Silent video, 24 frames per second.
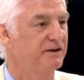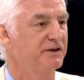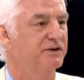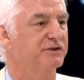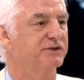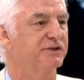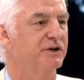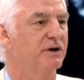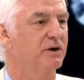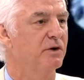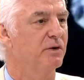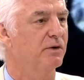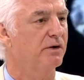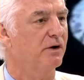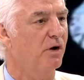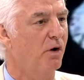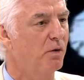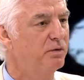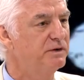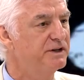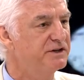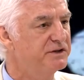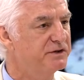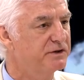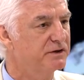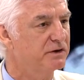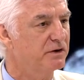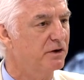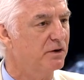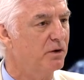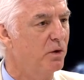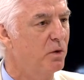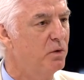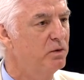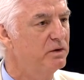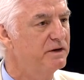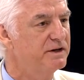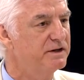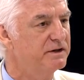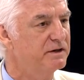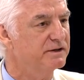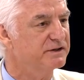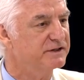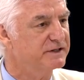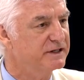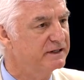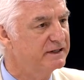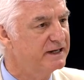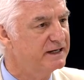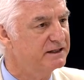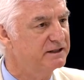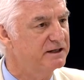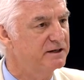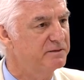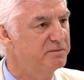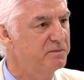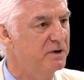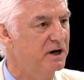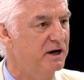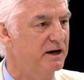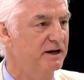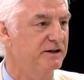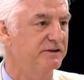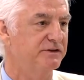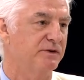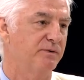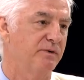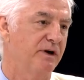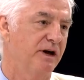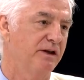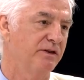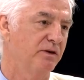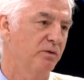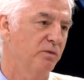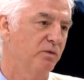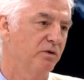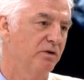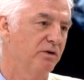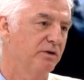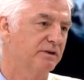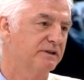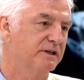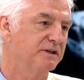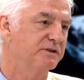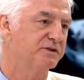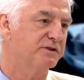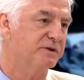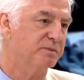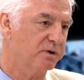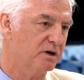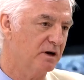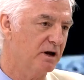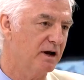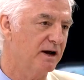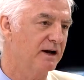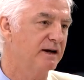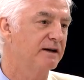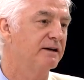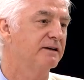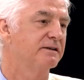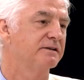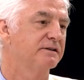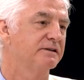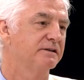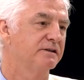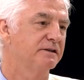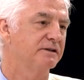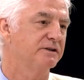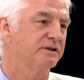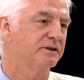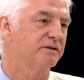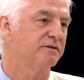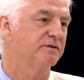So only selected mines around the world can supply to